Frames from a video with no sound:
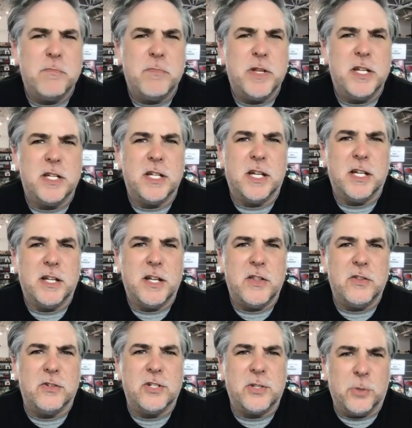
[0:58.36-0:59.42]
been.
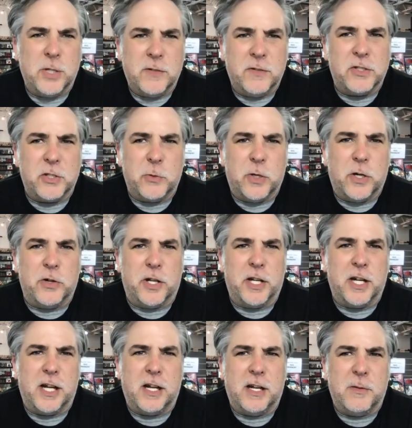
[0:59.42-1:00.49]
There's three of us who own it.
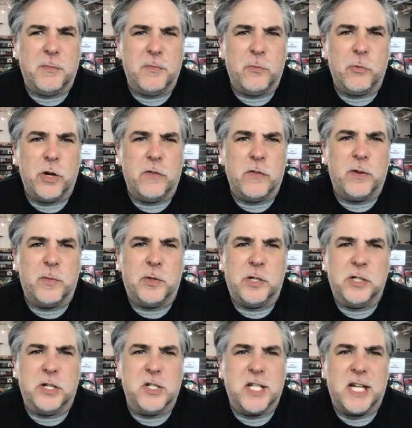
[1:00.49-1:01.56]
One of our
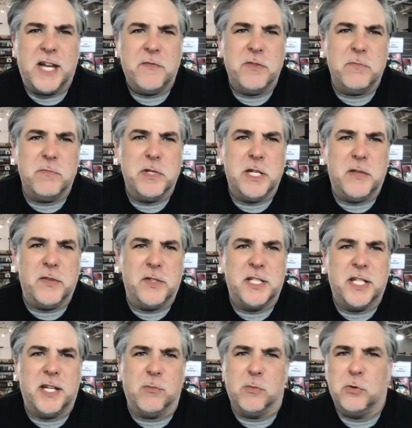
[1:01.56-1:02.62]
partners, I haven't been in the
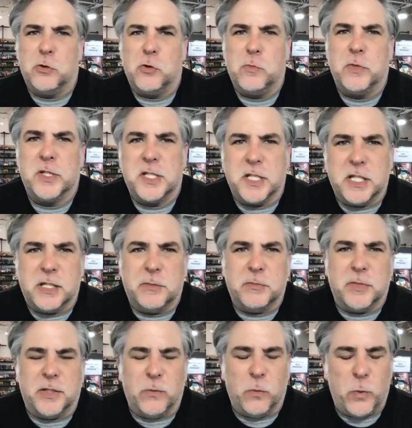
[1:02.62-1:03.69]
same room as him
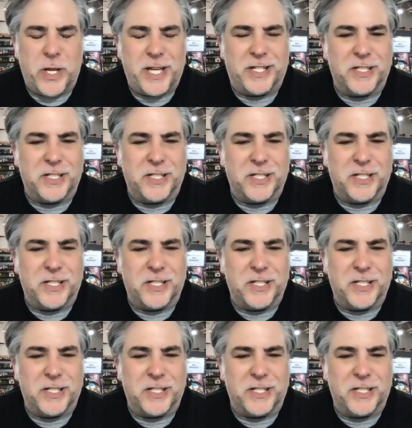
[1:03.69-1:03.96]
in weeks